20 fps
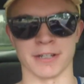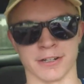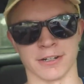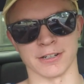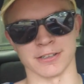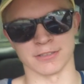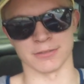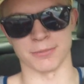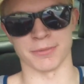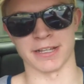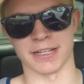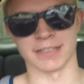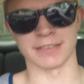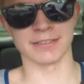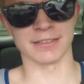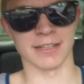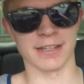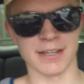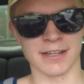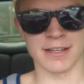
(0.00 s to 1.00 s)
my car's a
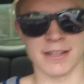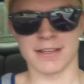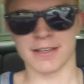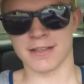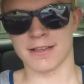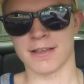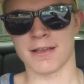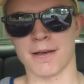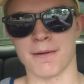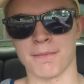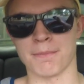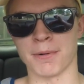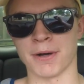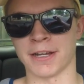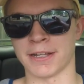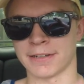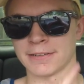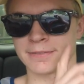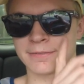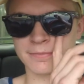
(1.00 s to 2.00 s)
mess.
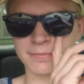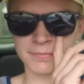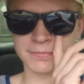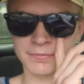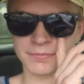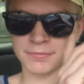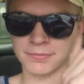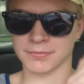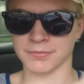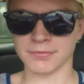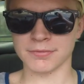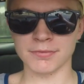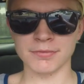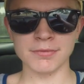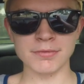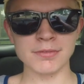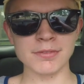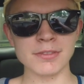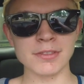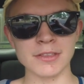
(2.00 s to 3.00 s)
But
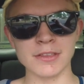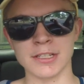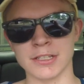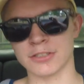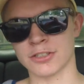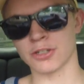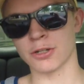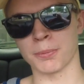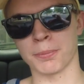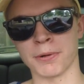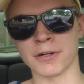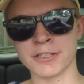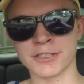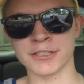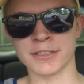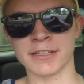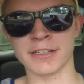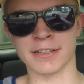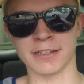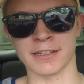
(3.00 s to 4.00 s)
so you'll
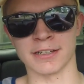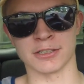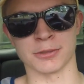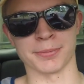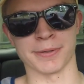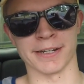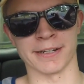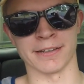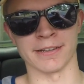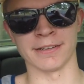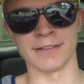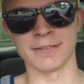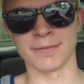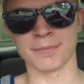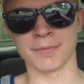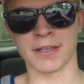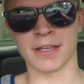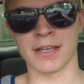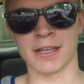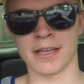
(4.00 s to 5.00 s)
push in the clutch pedal,
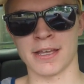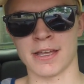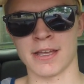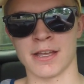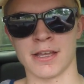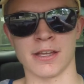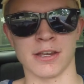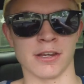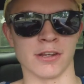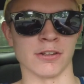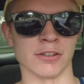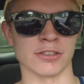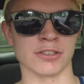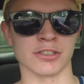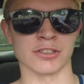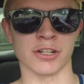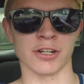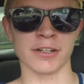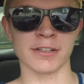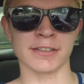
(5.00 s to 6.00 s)
you'll
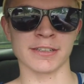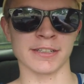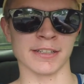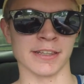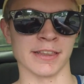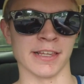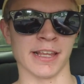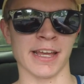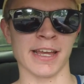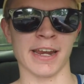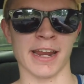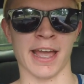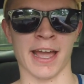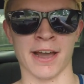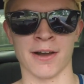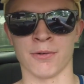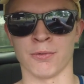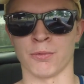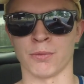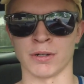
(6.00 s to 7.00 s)
start to let
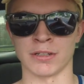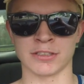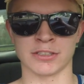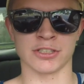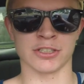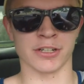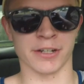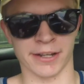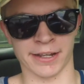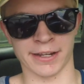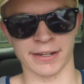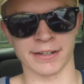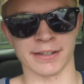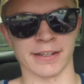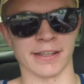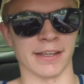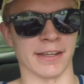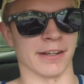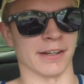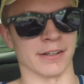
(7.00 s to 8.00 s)
out once you're in
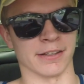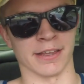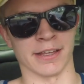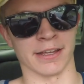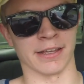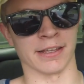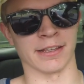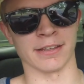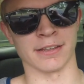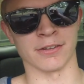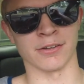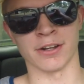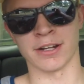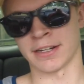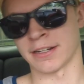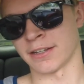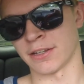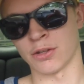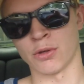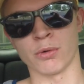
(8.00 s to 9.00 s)
gear. Like,
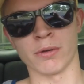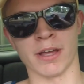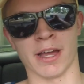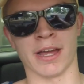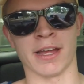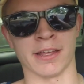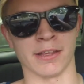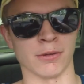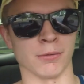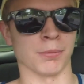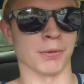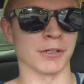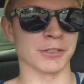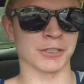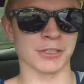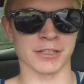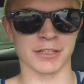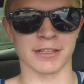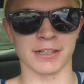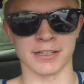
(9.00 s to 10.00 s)
granted, you
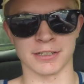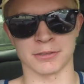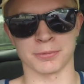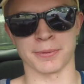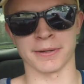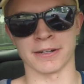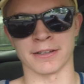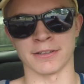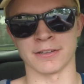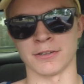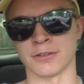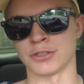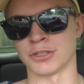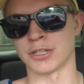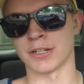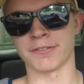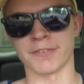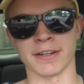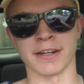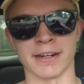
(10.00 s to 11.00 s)
push in the clutch pedal, you
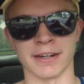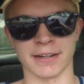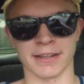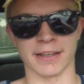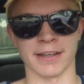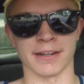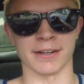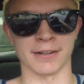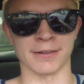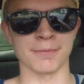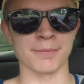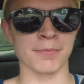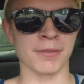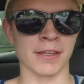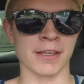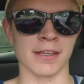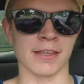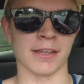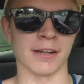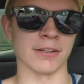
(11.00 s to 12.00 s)
shift it into gear,
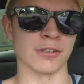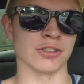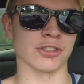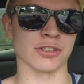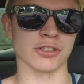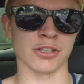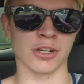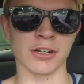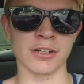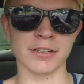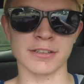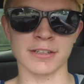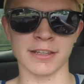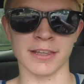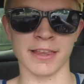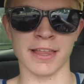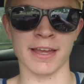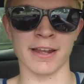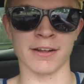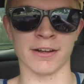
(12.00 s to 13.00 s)
and you'll start to
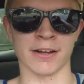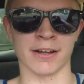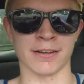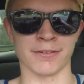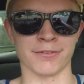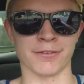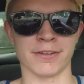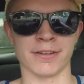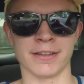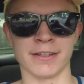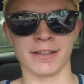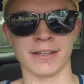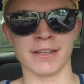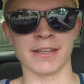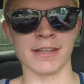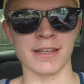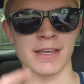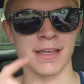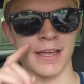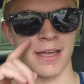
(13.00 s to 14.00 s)
let off,
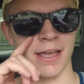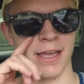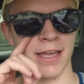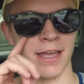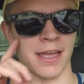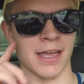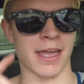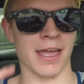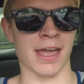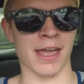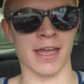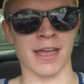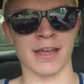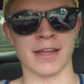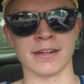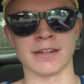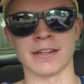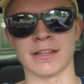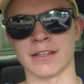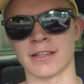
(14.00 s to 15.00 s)

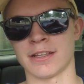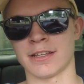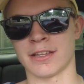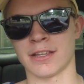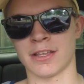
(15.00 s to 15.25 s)
and